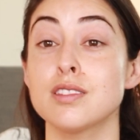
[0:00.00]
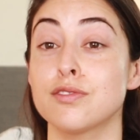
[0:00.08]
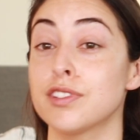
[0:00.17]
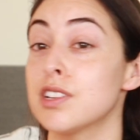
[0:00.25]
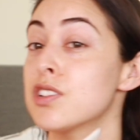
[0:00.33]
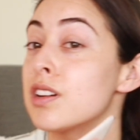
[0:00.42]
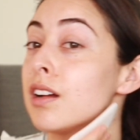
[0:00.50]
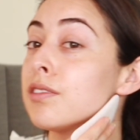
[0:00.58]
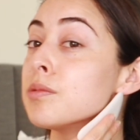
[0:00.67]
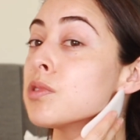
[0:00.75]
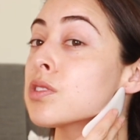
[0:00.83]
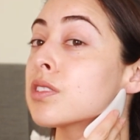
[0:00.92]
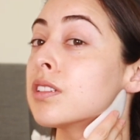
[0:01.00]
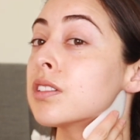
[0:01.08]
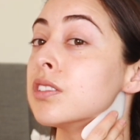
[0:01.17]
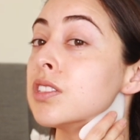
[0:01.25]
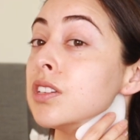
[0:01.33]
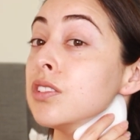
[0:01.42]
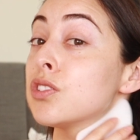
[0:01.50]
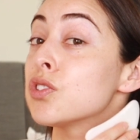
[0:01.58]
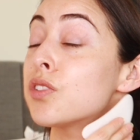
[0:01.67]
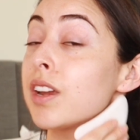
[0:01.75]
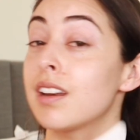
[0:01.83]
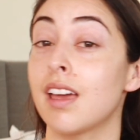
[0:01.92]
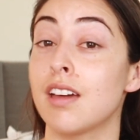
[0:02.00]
To finish it off, I'm just gonna continue to drain